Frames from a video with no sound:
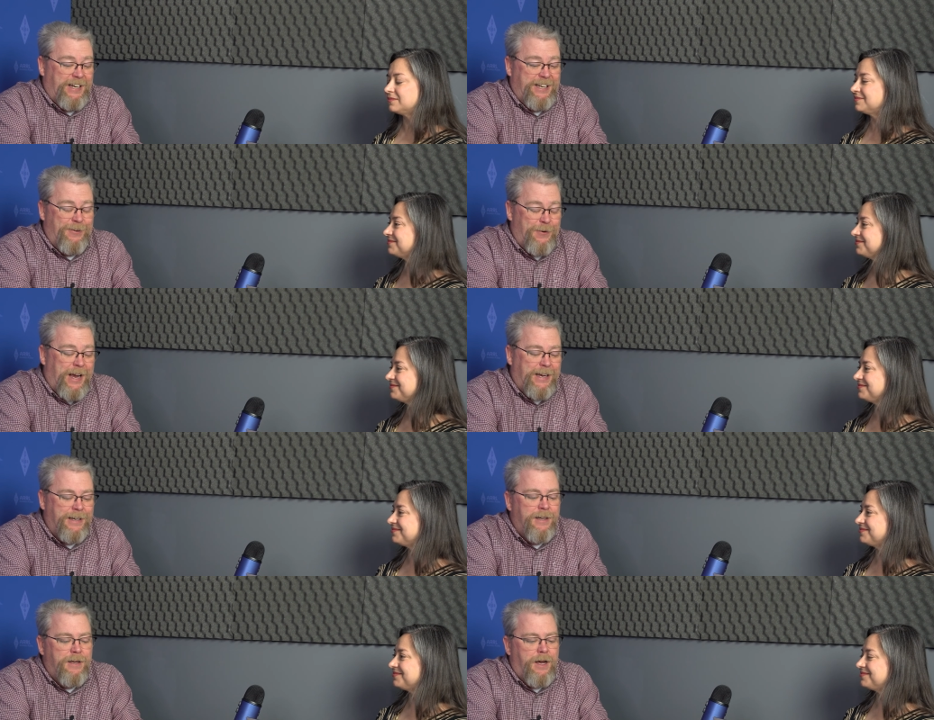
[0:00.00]
Speaker 1: I get it right.
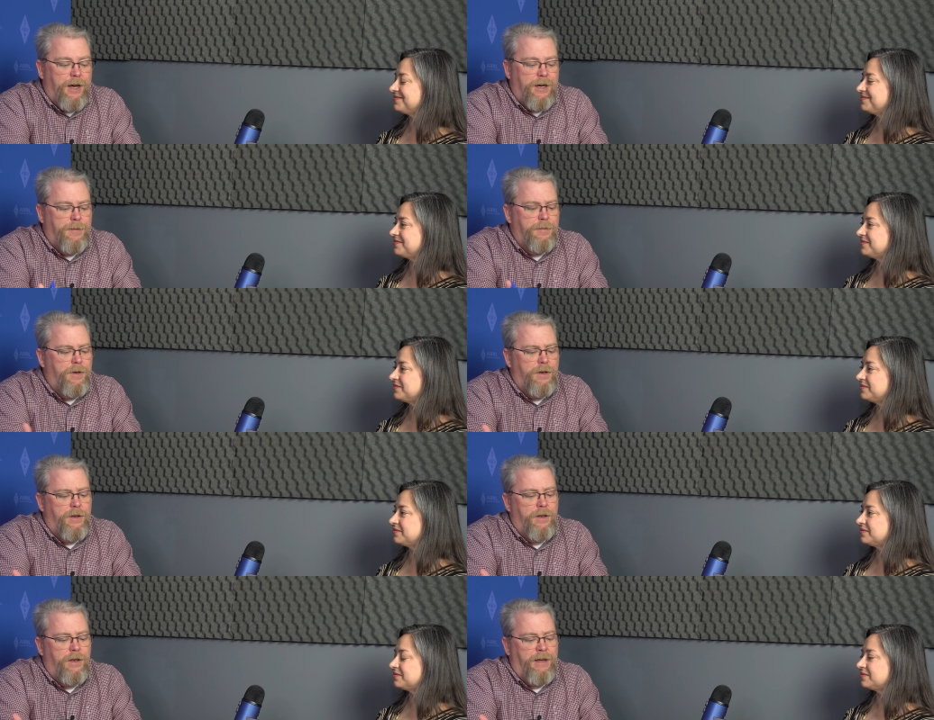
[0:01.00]

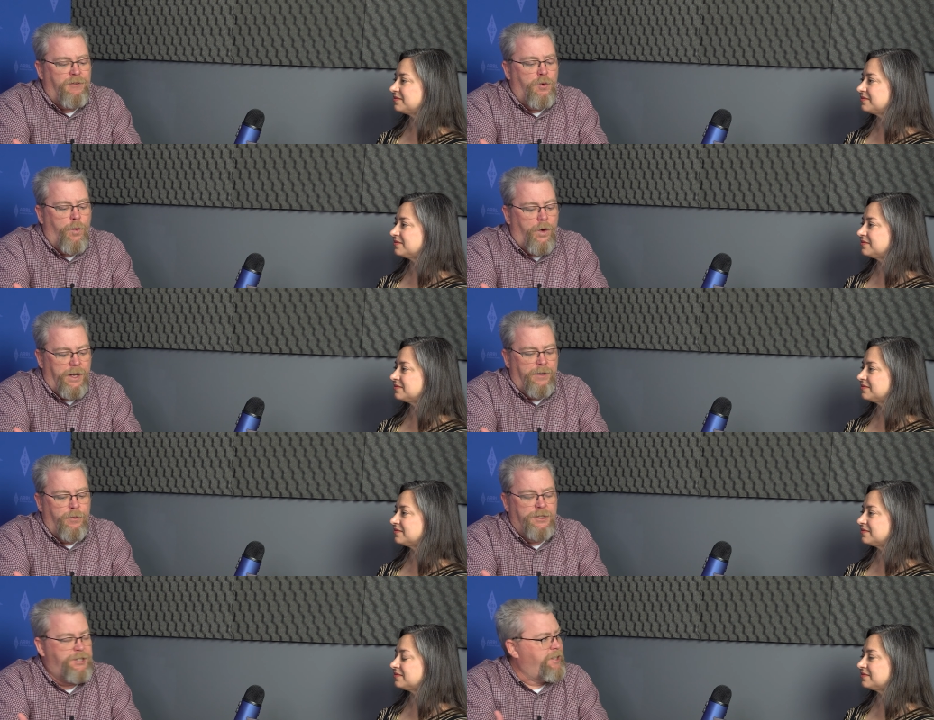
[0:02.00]
Level
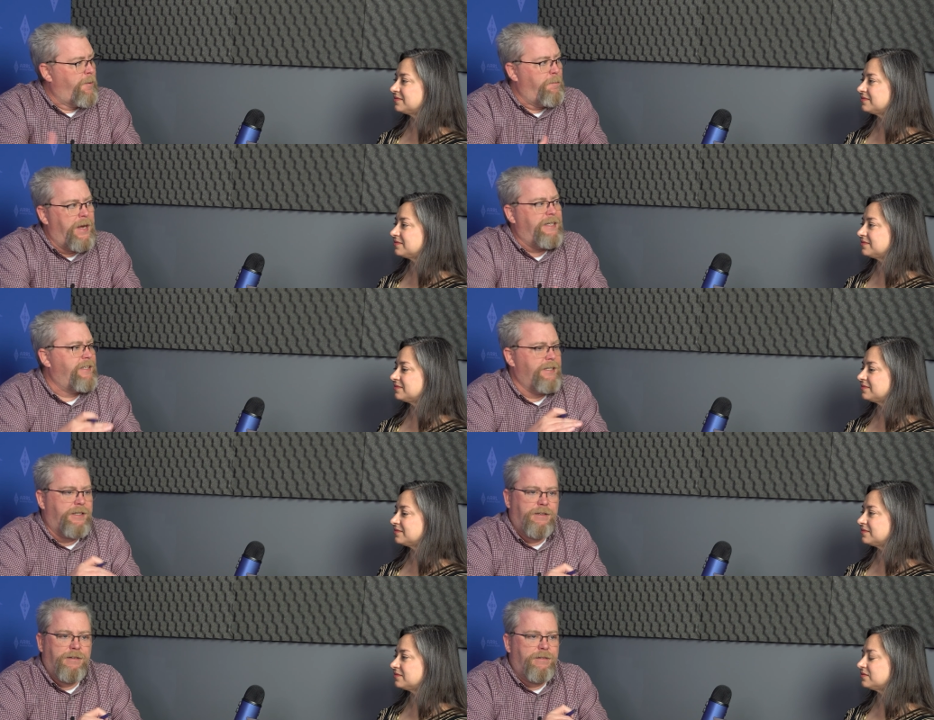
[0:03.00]
1, which is our
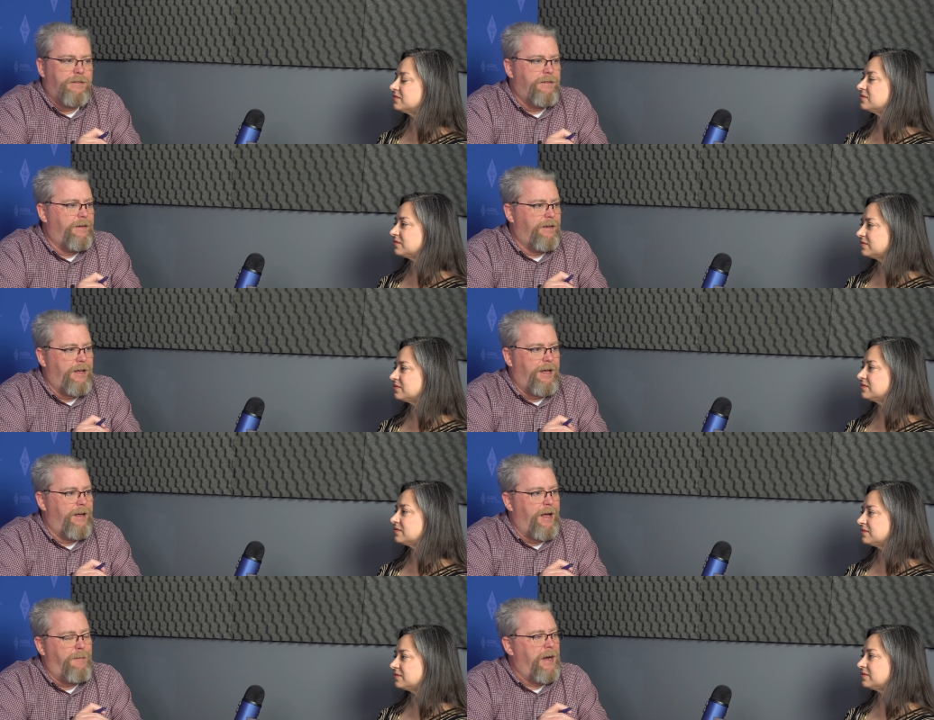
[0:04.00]
basic.
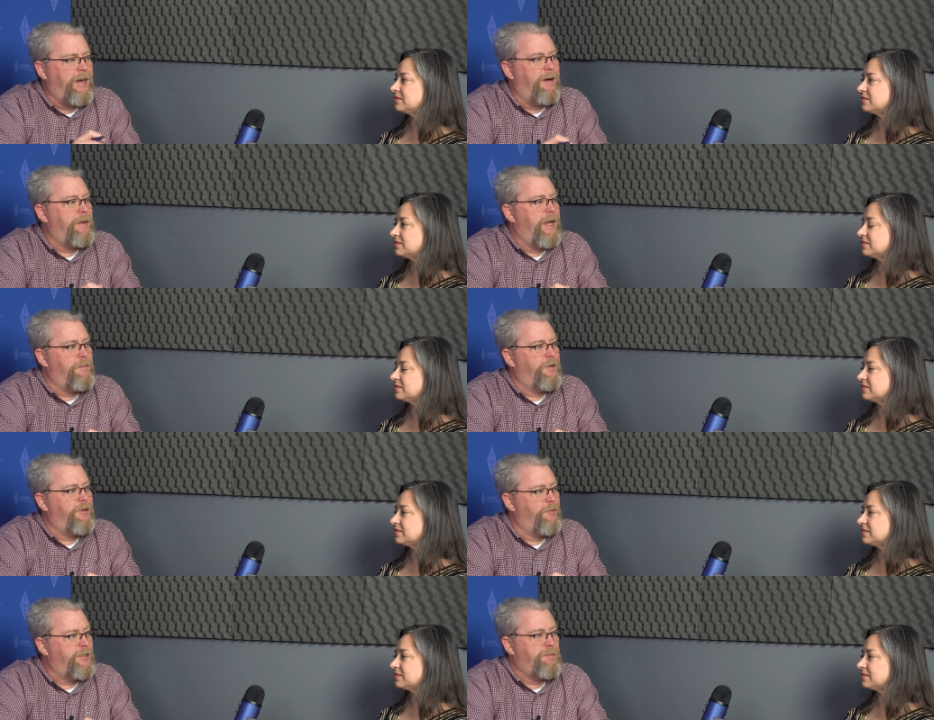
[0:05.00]
I may not be able
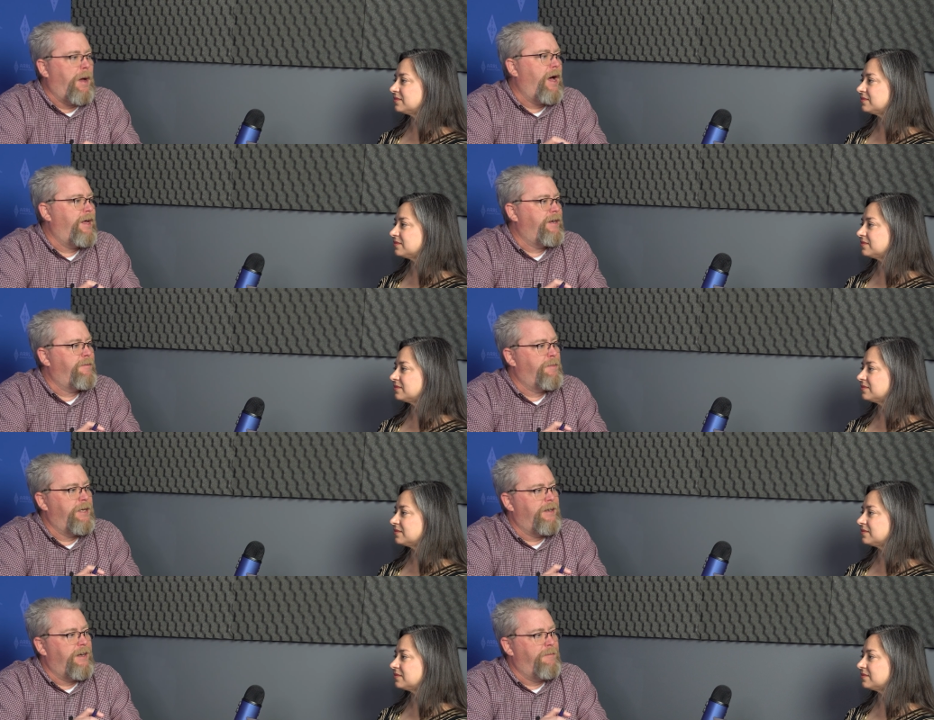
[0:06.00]
to respond,
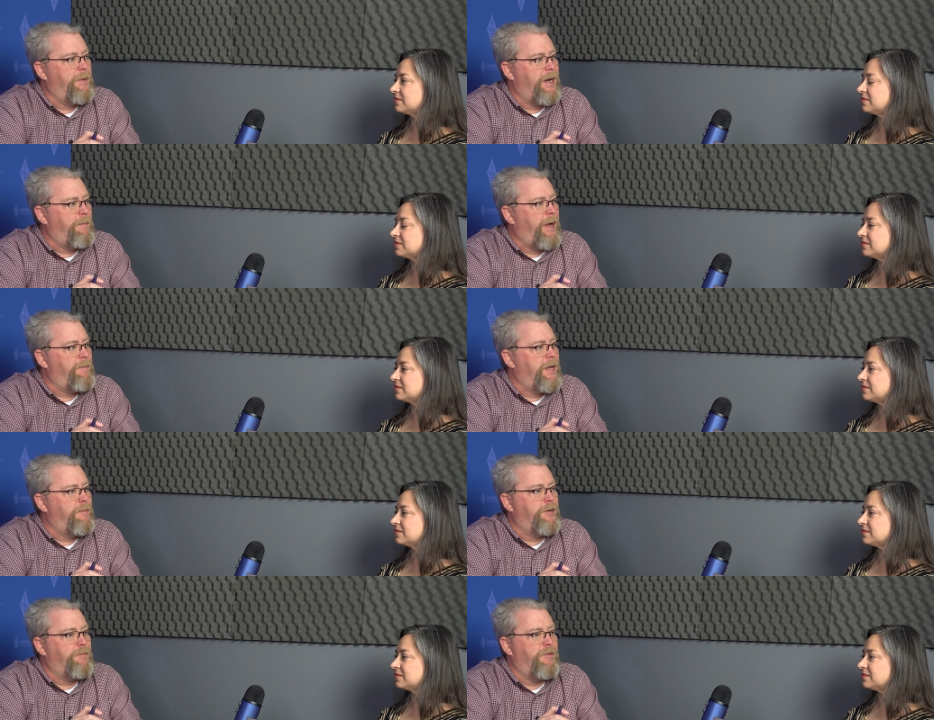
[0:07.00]
but I might be
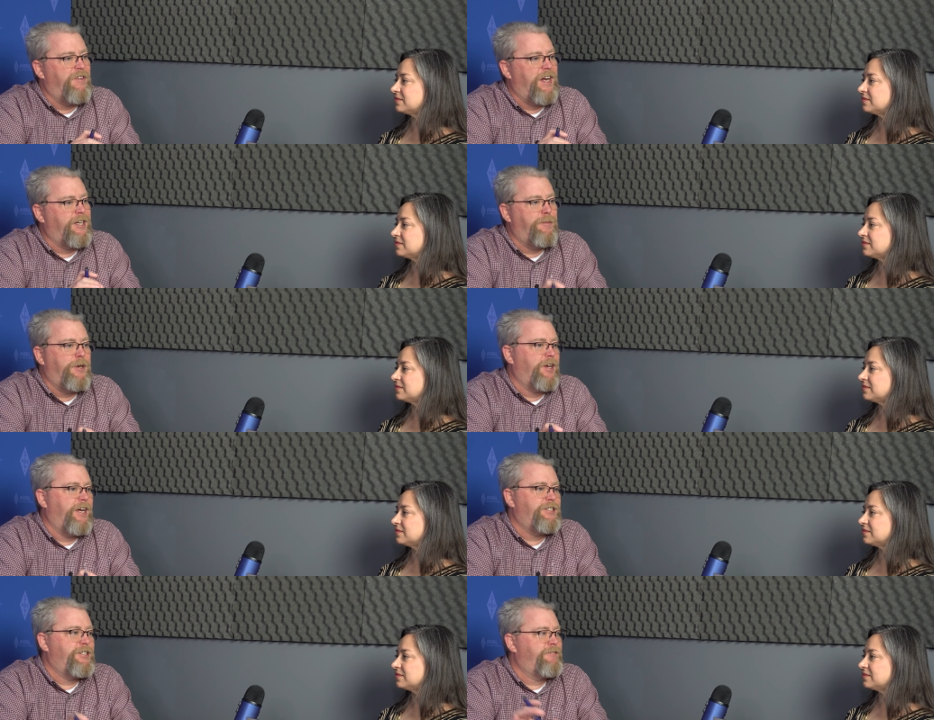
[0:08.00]
able to provide
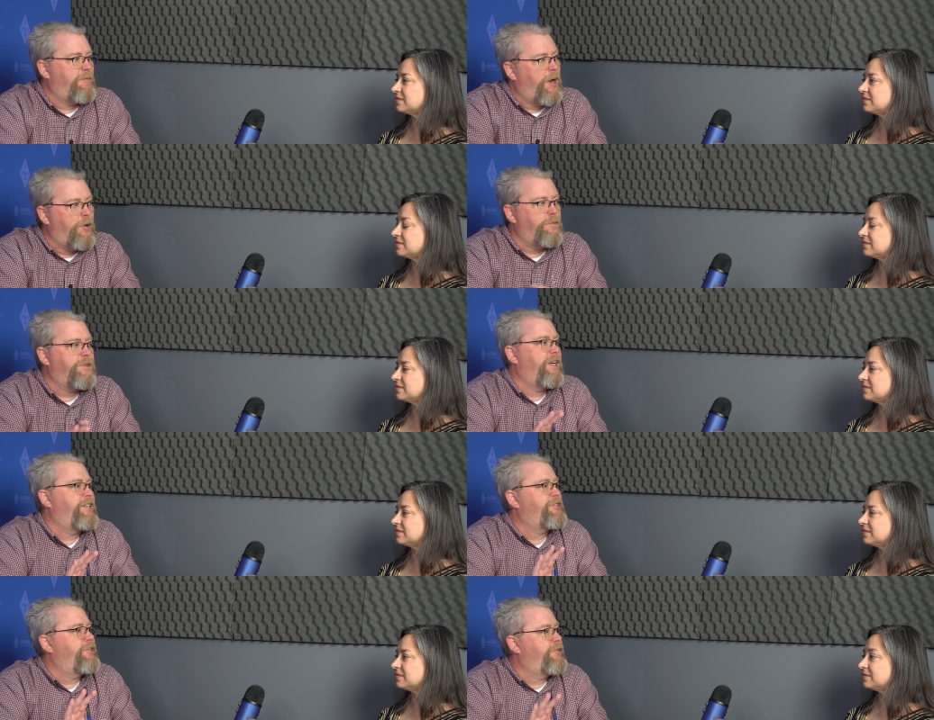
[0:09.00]
communications from a home
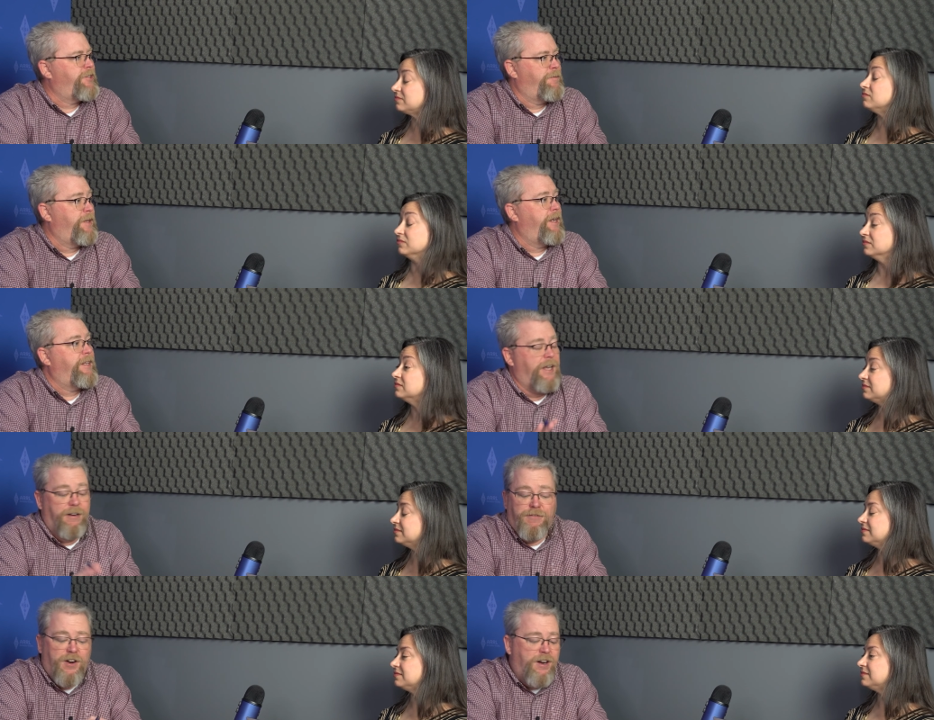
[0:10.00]
station or something like
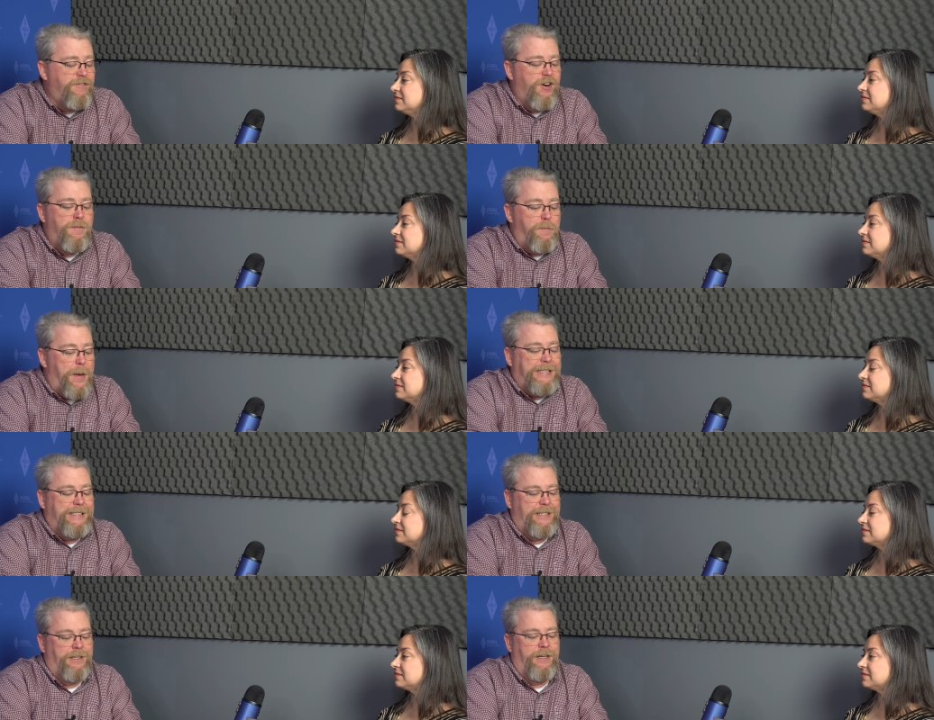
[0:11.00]
that. A very, very
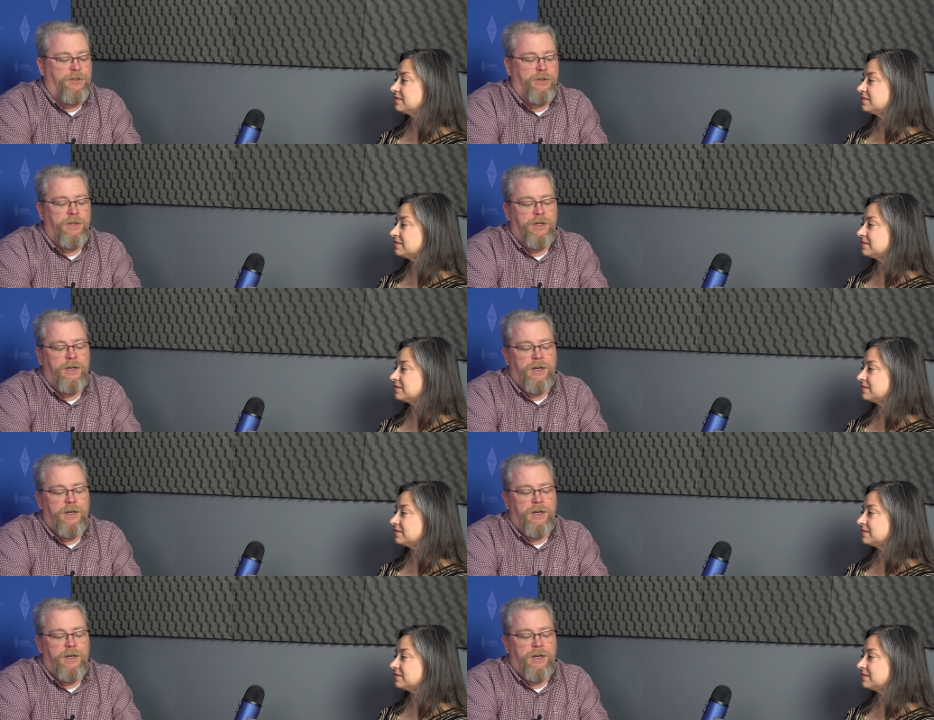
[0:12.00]
basic level.